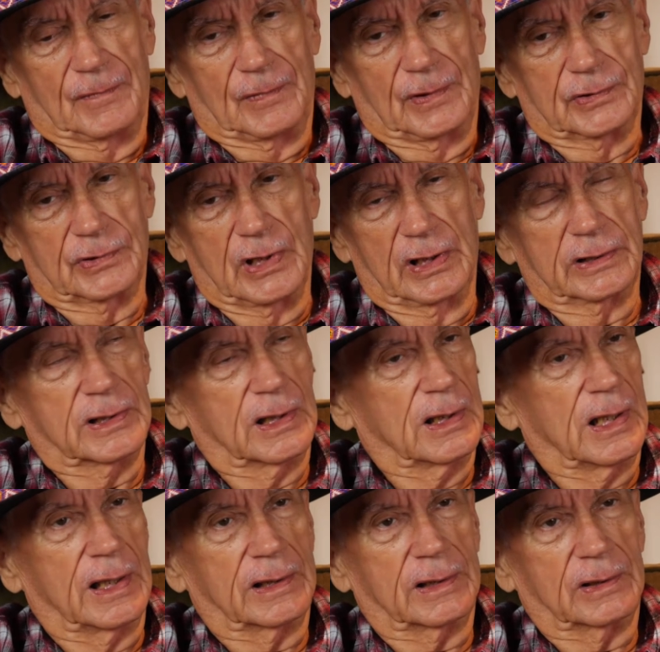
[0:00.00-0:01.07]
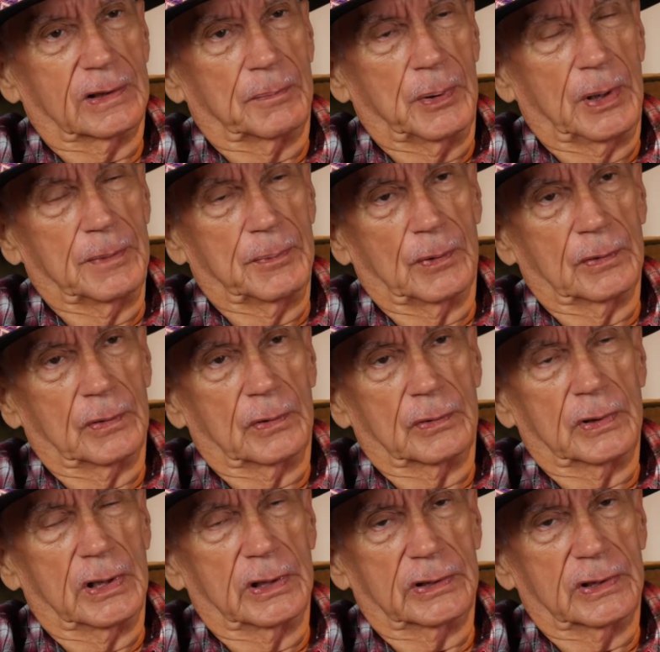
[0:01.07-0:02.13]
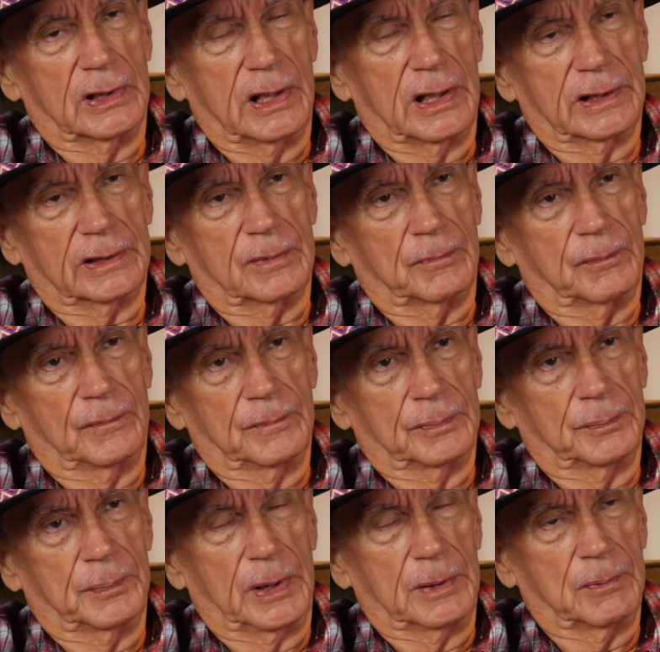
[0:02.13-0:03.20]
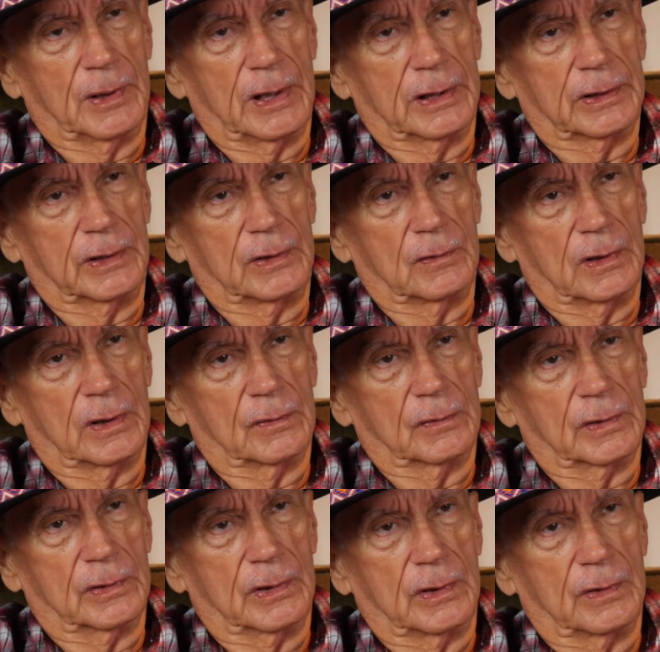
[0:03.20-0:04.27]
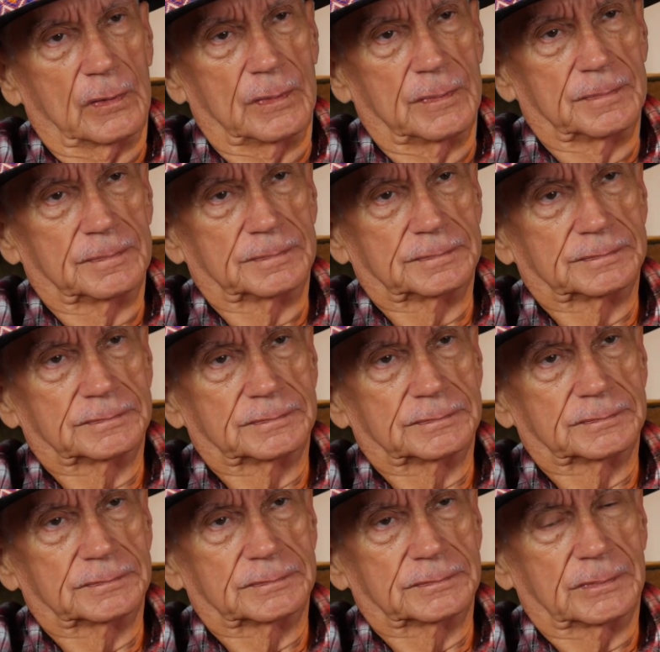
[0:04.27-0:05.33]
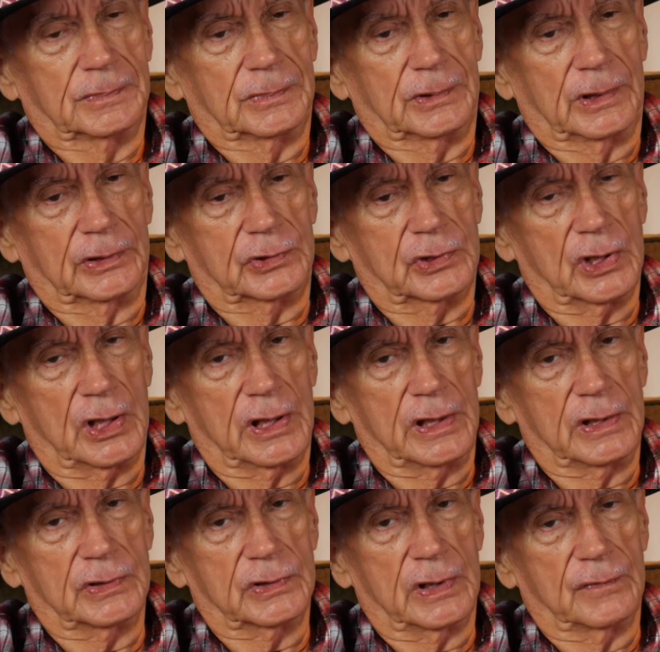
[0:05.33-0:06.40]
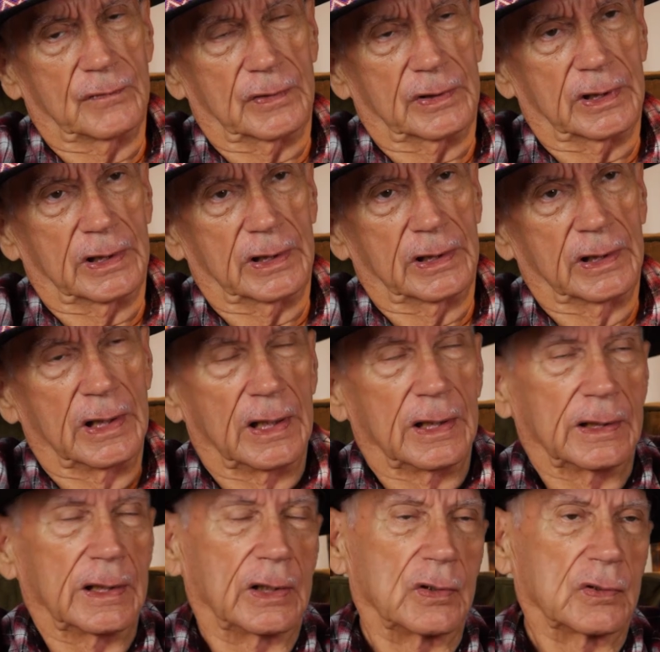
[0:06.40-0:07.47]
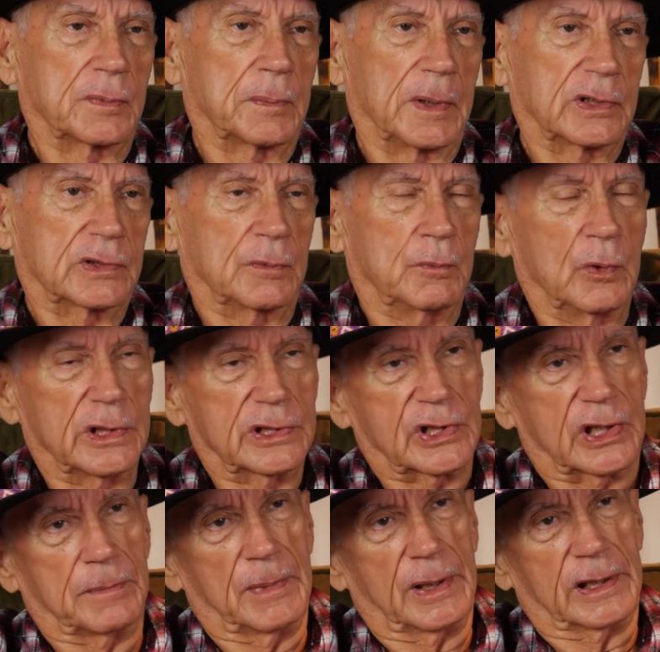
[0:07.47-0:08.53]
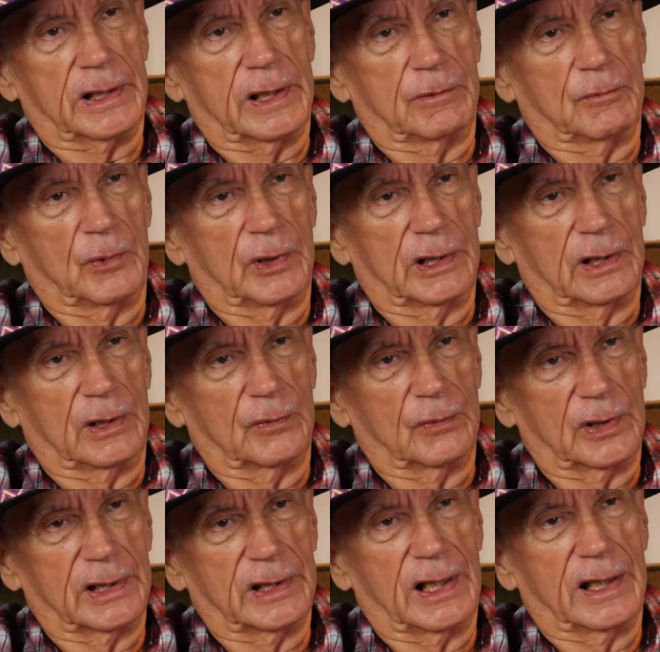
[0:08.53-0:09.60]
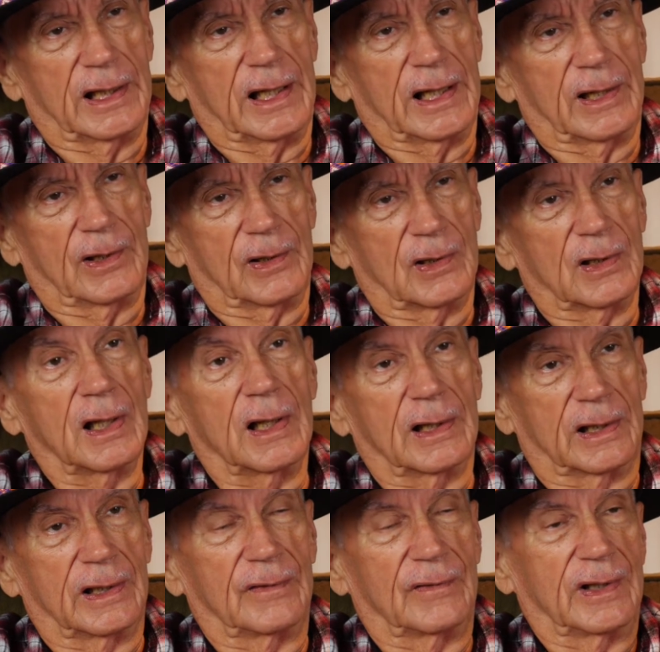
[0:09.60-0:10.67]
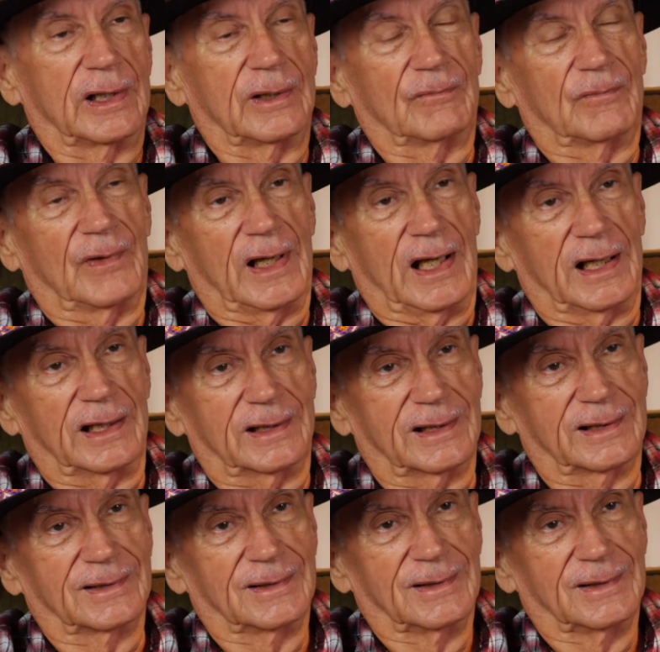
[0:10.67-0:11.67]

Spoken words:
There's nothing like the people I knew long ago. They change everything. There used to be some whiskey making went on in that area, a lot of it, in fact.